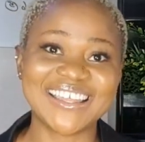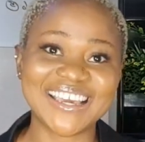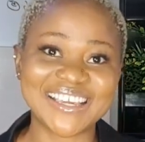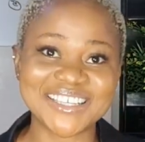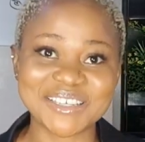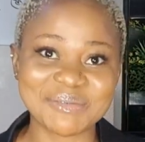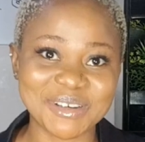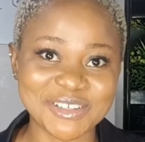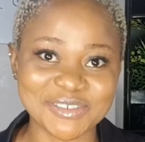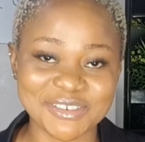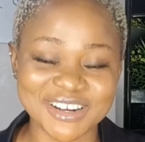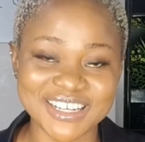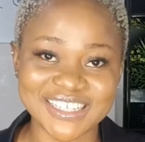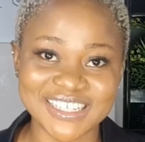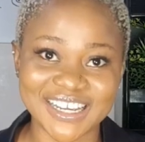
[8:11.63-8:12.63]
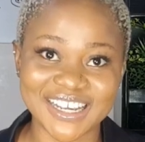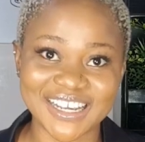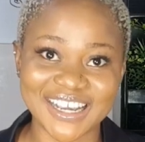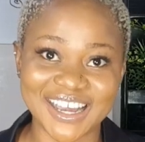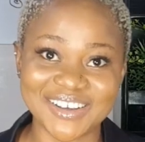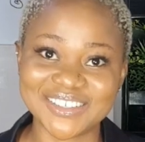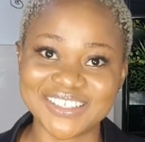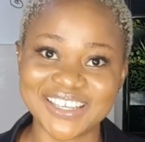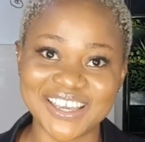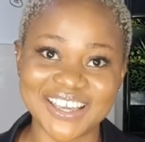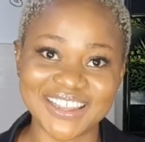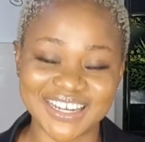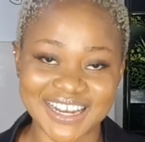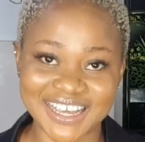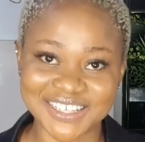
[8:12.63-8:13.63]
Thank you so much for watching. I'll see you in
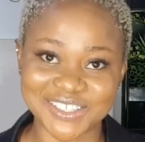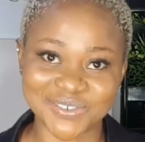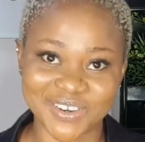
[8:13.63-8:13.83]
the next